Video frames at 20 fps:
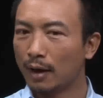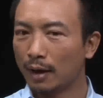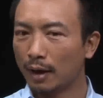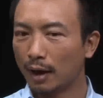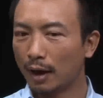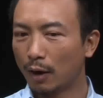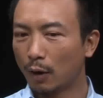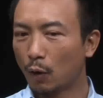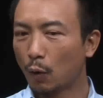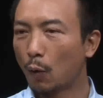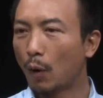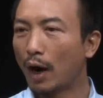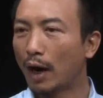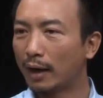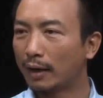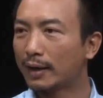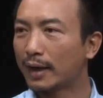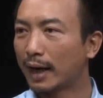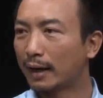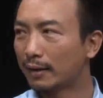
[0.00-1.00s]

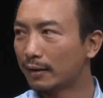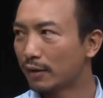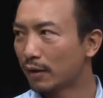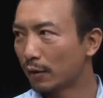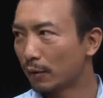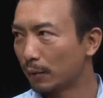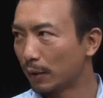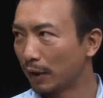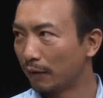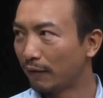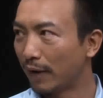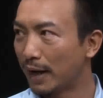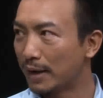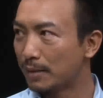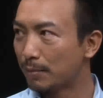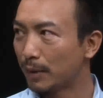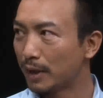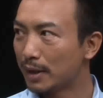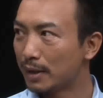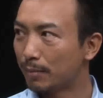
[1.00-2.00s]
acquire talent through
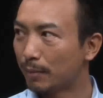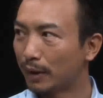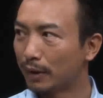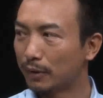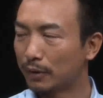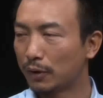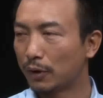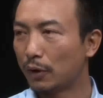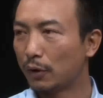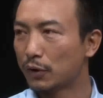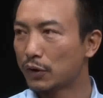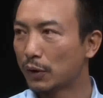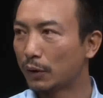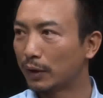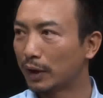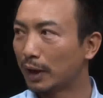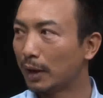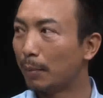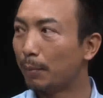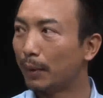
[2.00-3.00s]
investments, but also
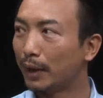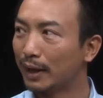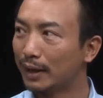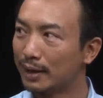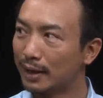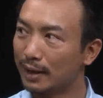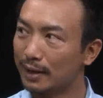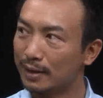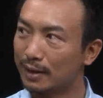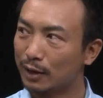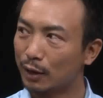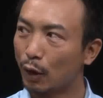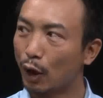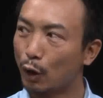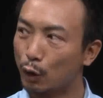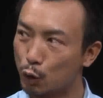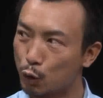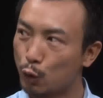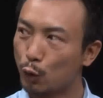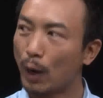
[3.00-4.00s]
the abilities to
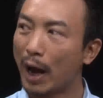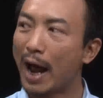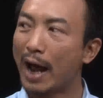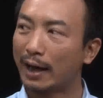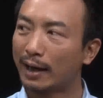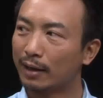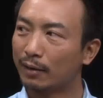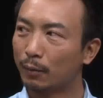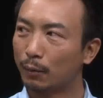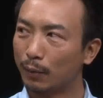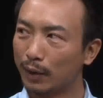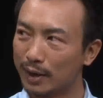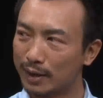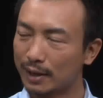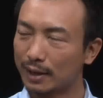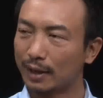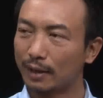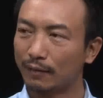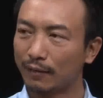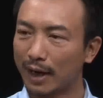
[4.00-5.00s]
attract,
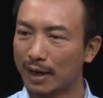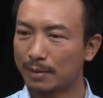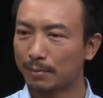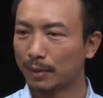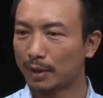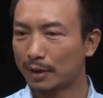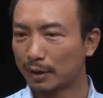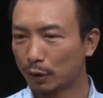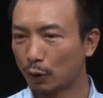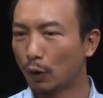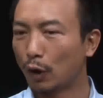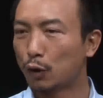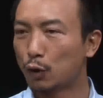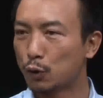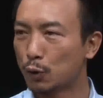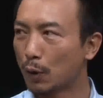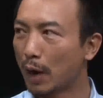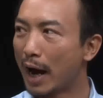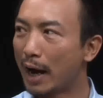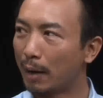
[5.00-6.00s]
with the investments, to
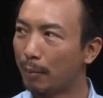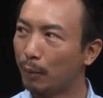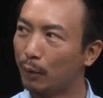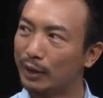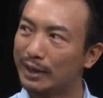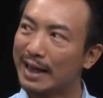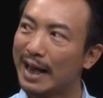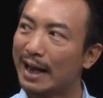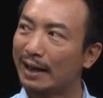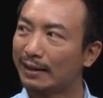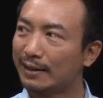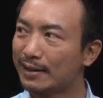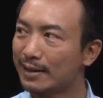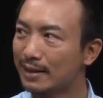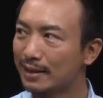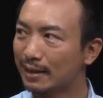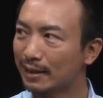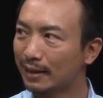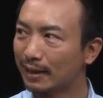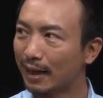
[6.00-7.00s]
attract more
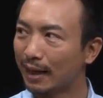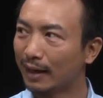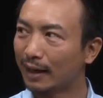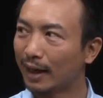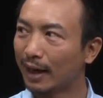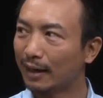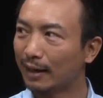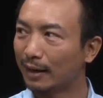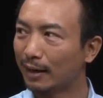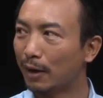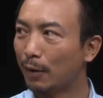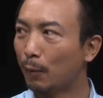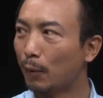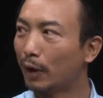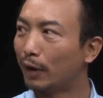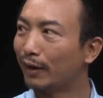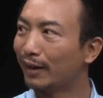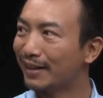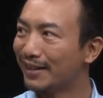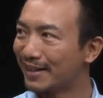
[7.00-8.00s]
talents and get the
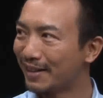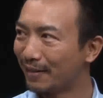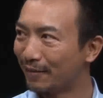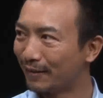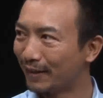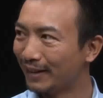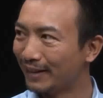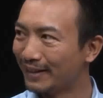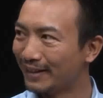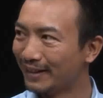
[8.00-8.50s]
awareness of it.